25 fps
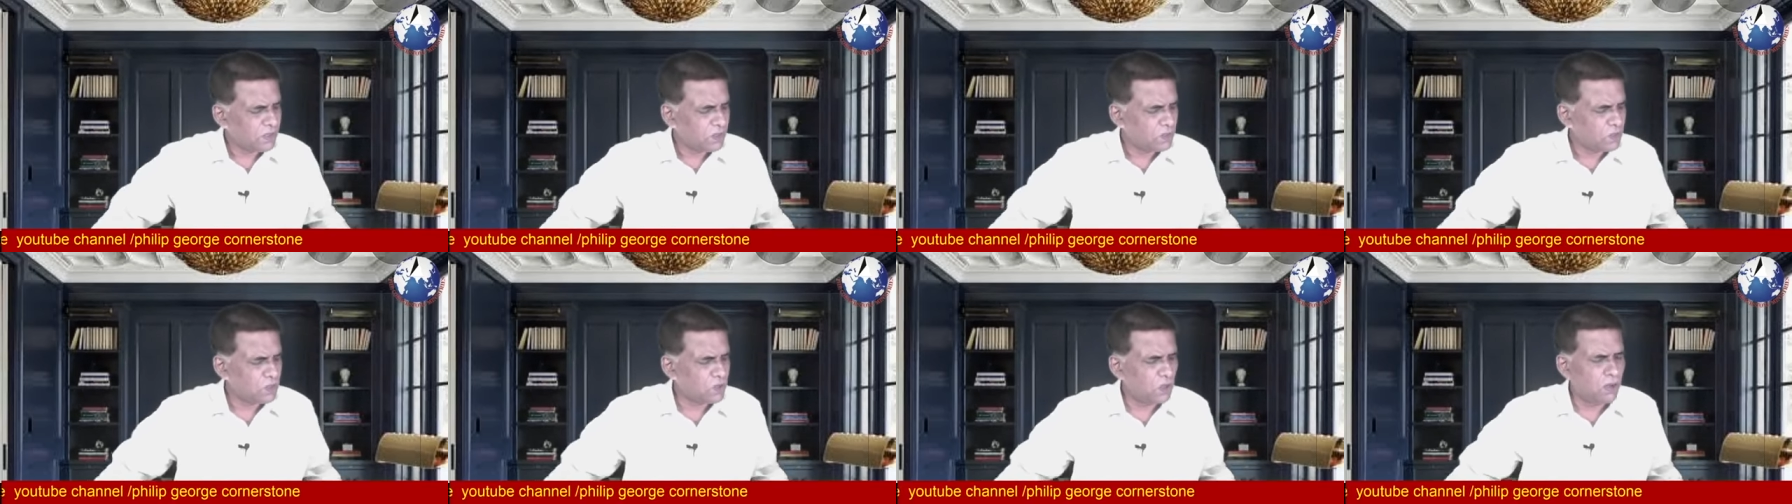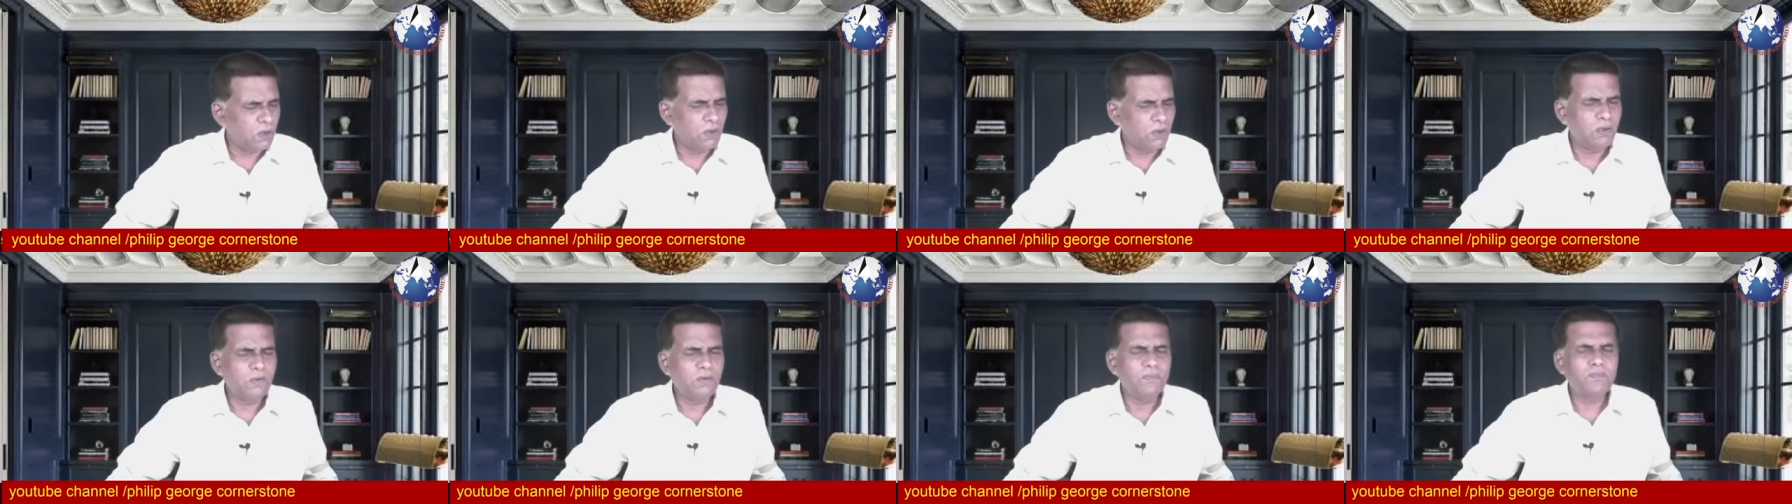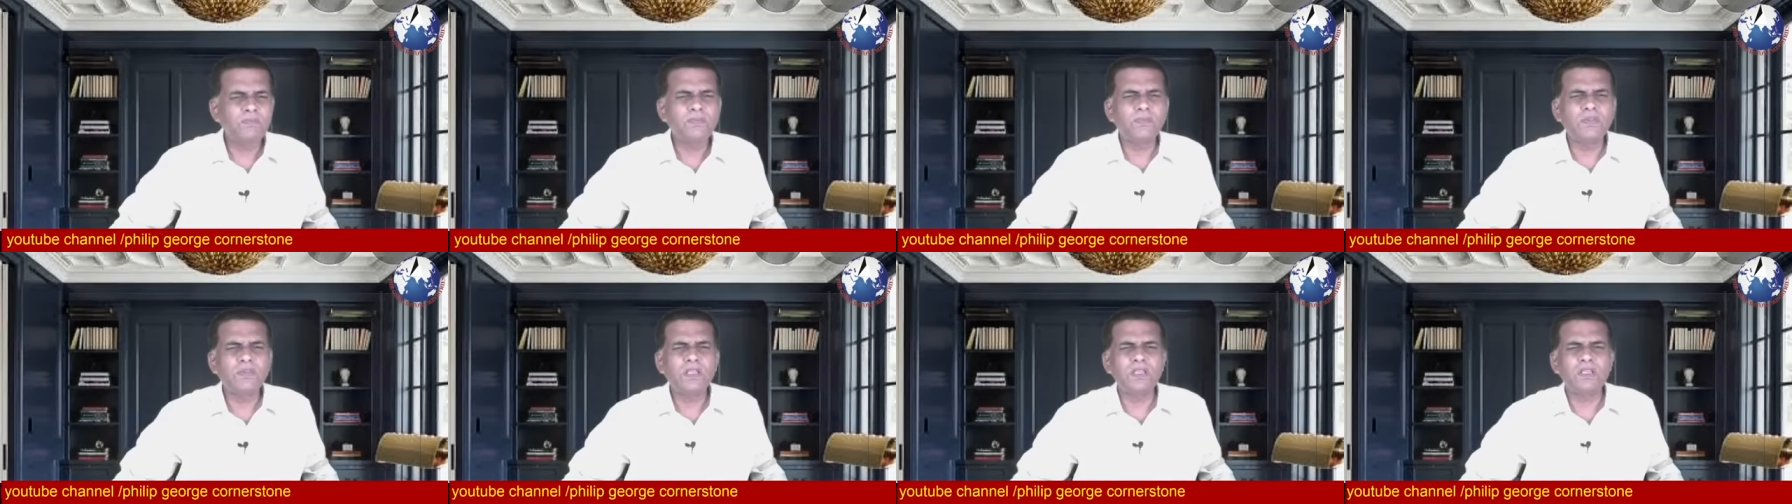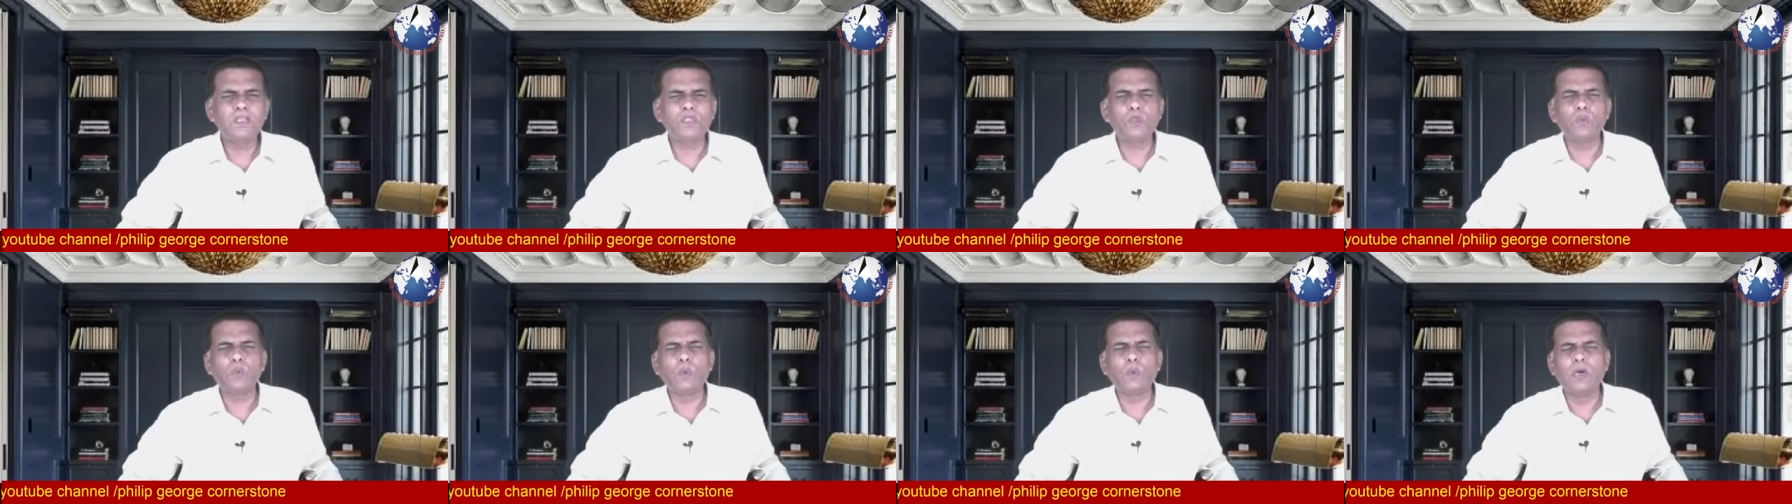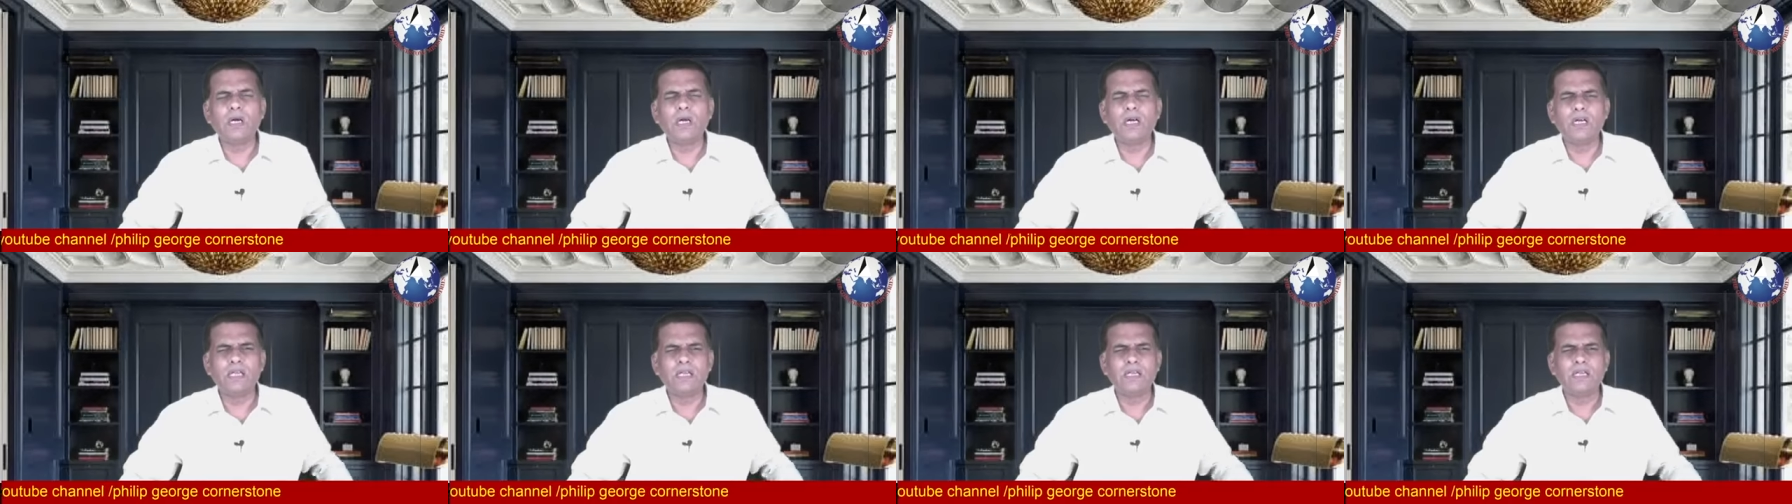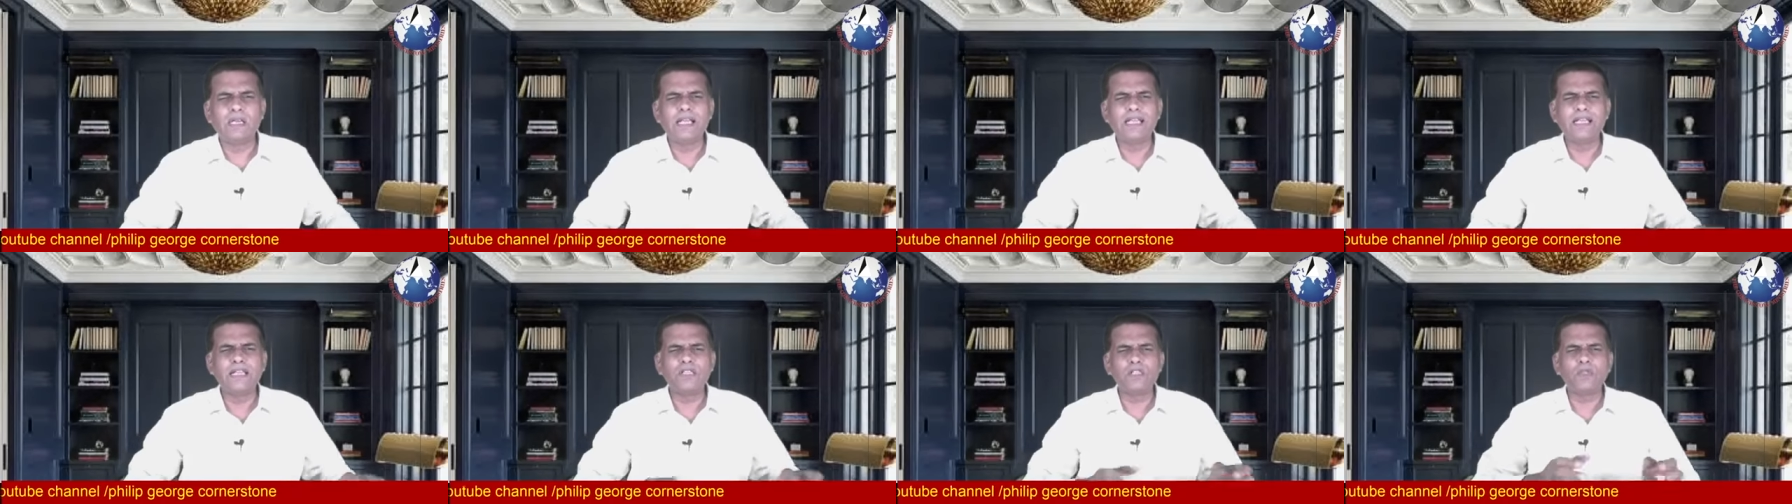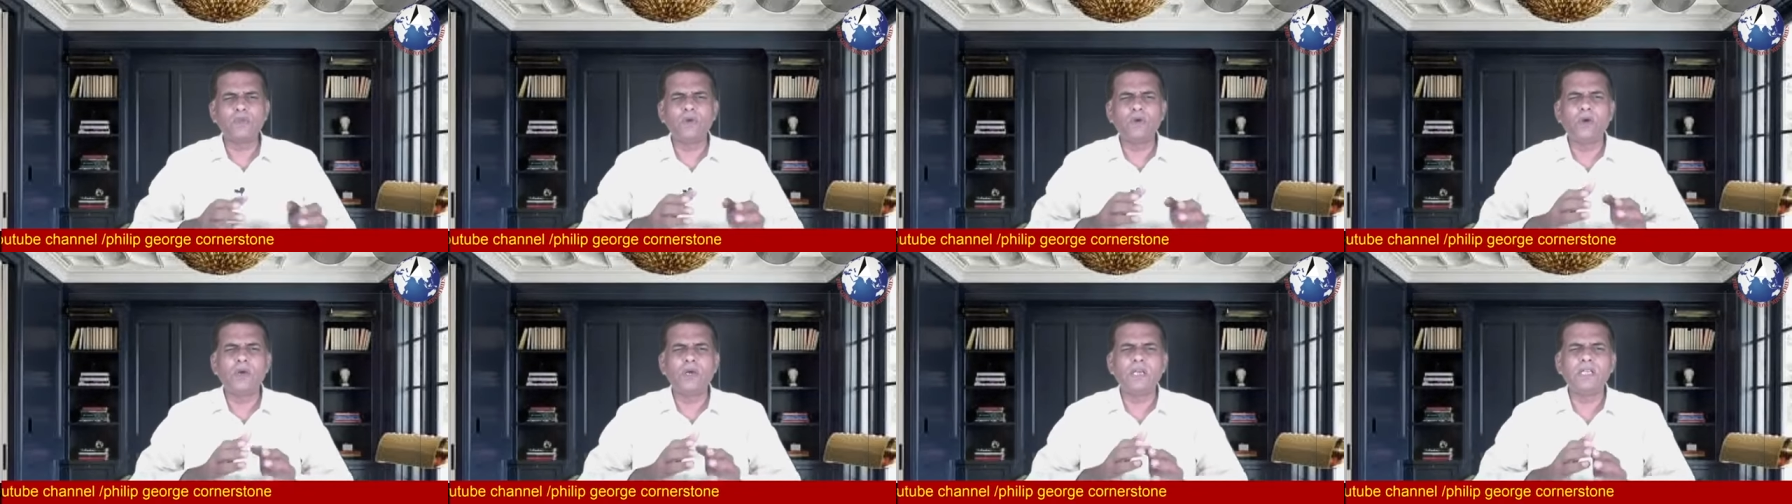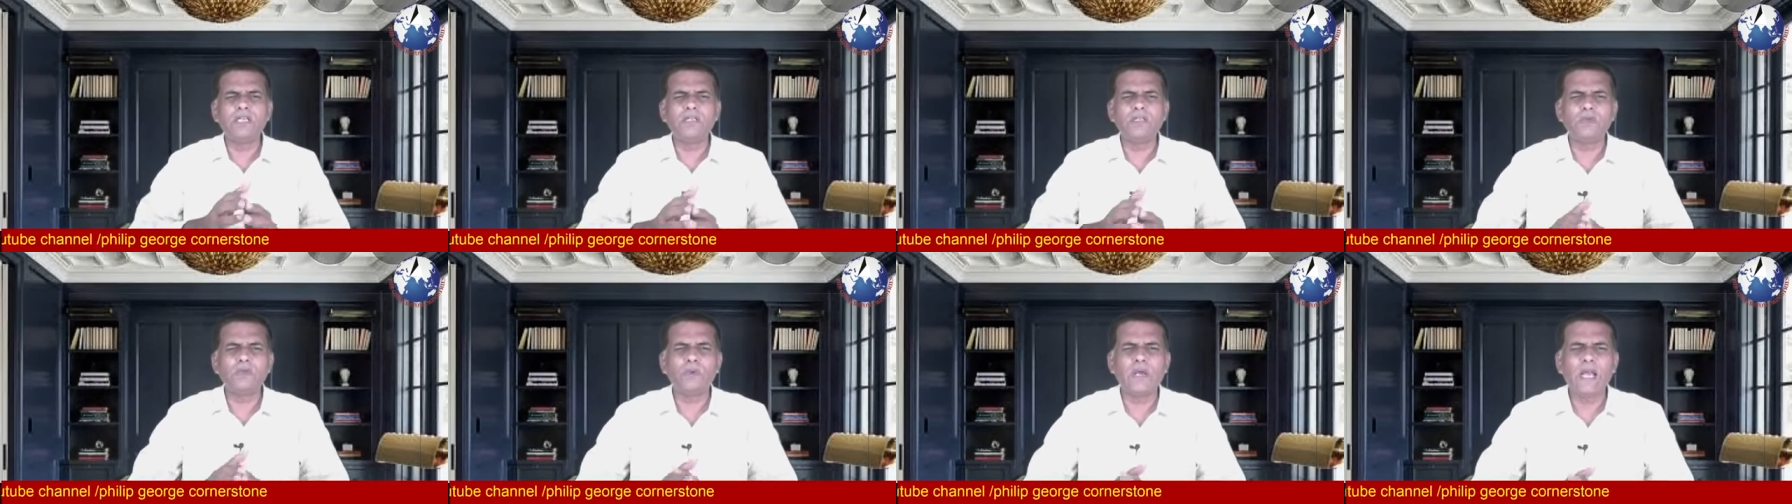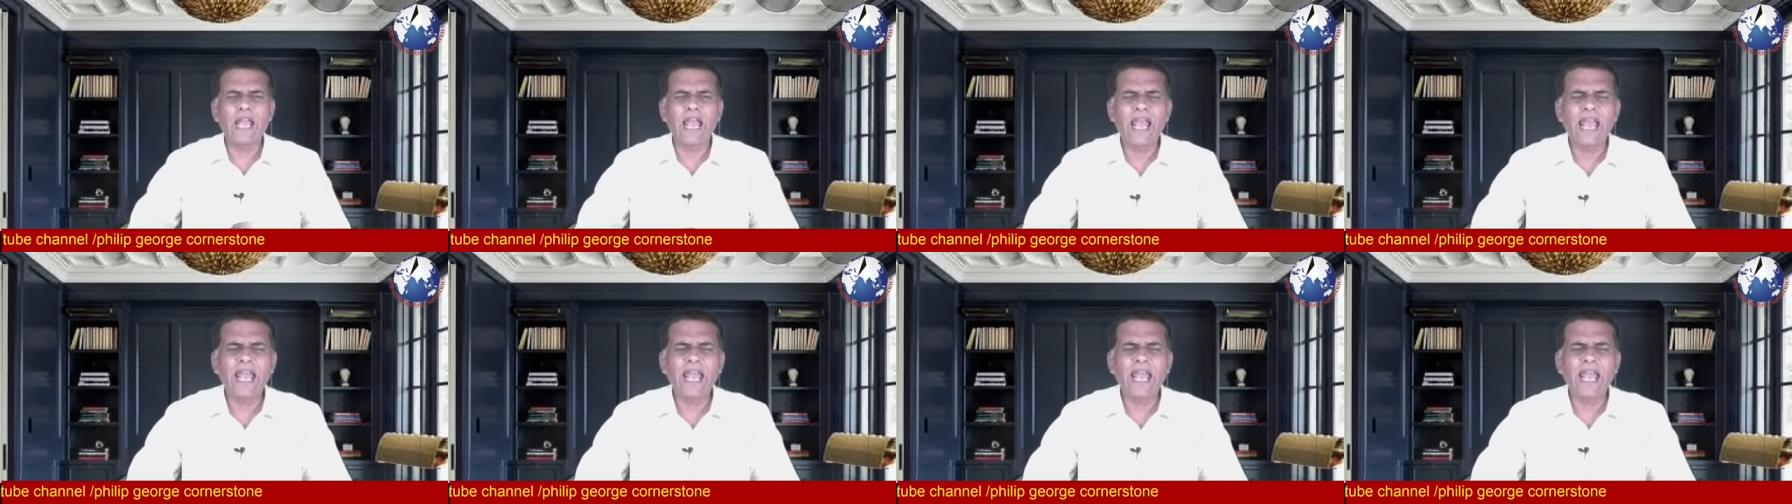So, this word is going to